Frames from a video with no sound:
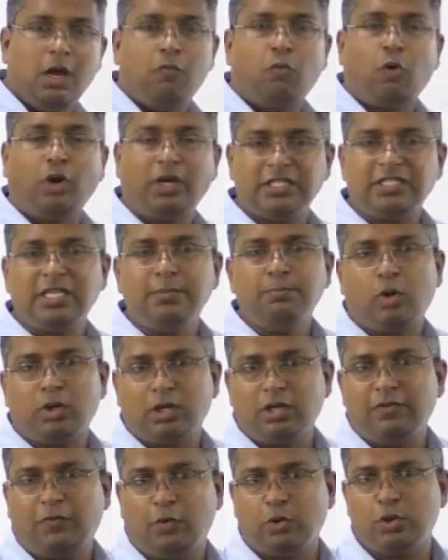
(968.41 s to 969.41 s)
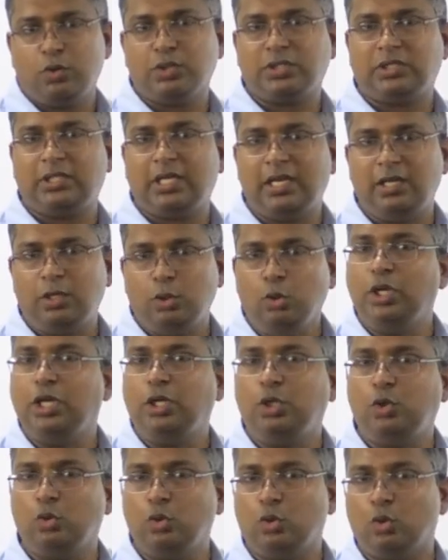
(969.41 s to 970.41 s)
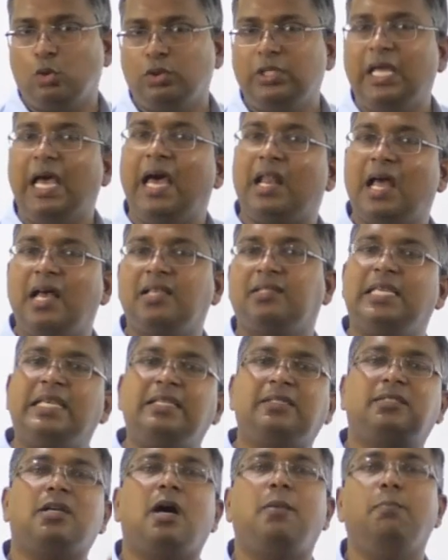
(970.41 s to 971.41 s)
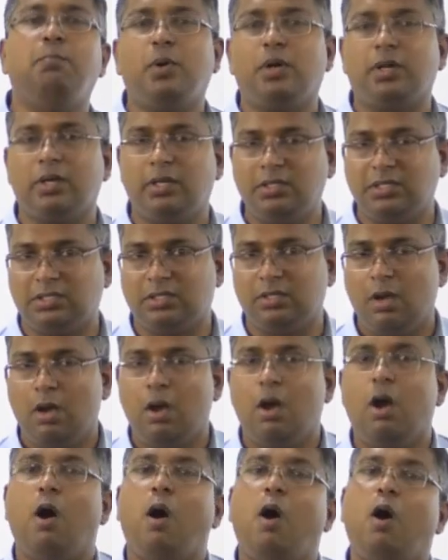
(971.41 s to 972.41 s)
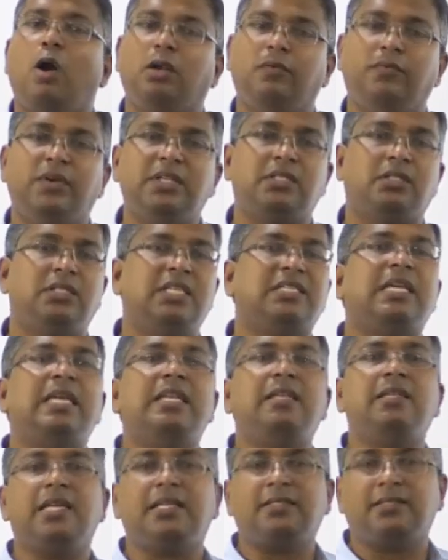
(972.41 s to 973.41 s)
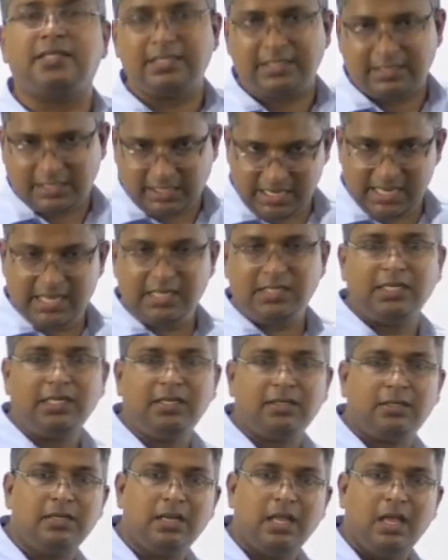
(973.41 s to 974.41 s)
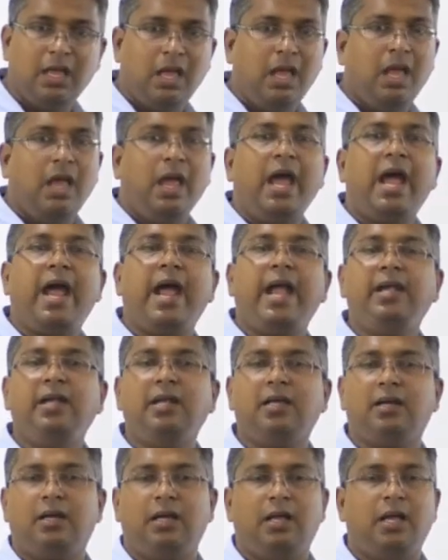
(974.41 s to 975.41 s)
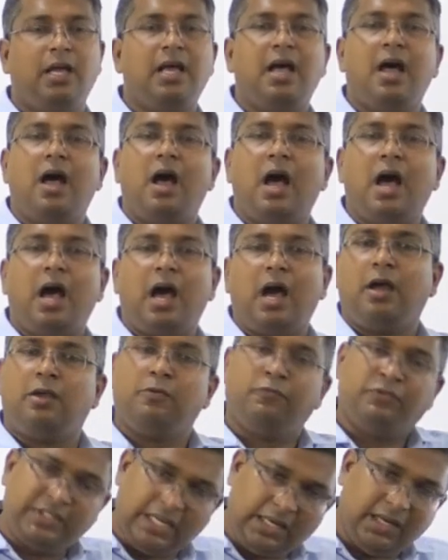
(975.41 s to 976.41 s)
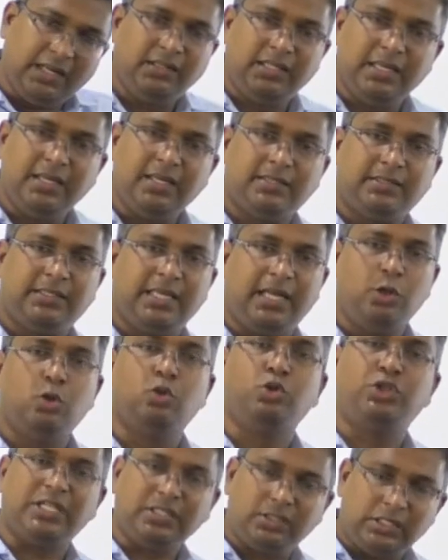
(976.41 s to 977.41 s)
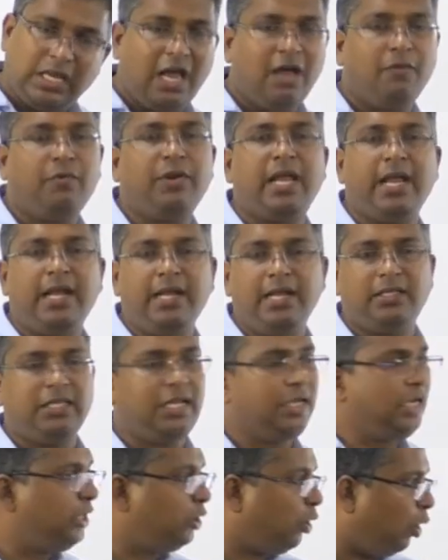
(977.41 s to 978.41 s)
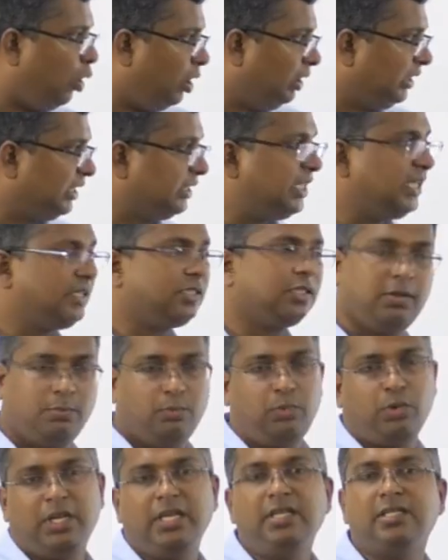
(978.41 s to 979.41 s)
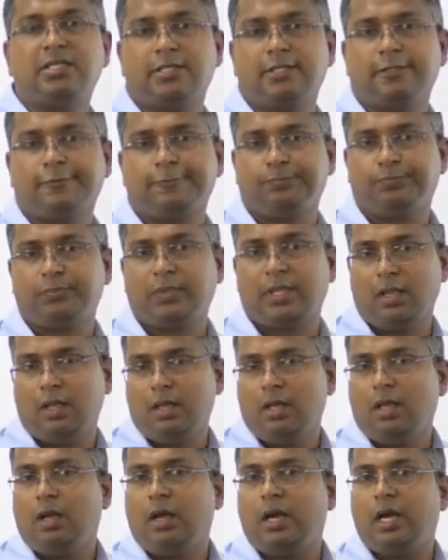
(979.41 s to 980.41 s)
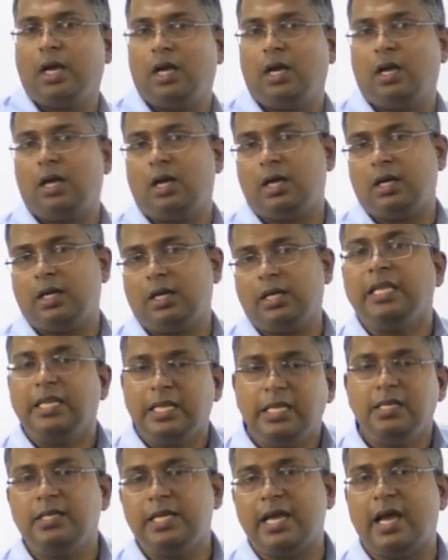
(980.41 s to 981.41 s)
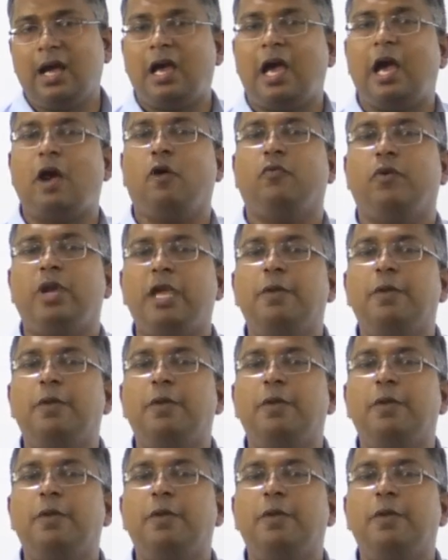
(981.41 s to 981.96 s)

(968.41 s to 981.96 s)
What is important for you is that you need to know there are six components on which this index is created, and uh, second thing is that you just have an idea that in all the six components uh, in India have